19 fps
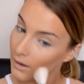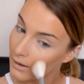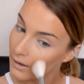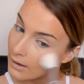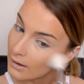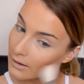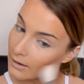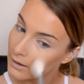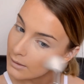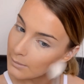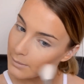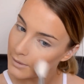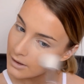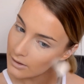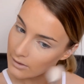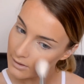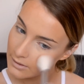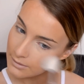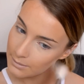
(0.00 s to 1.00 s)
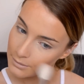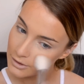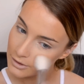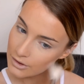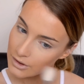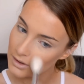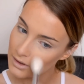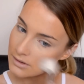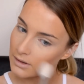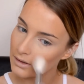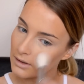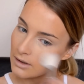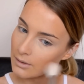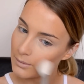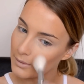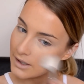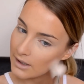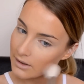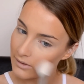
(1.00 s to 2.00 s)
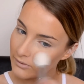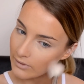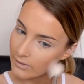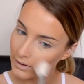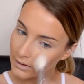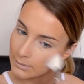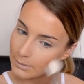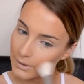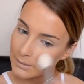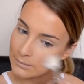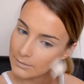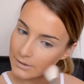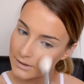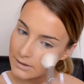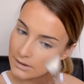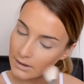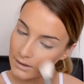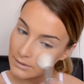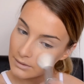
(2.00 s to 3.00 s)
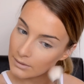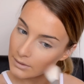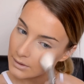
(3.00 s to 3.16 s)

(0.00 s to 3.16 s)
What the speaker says: A little bit of this blush goes a long way. It's very pigmented.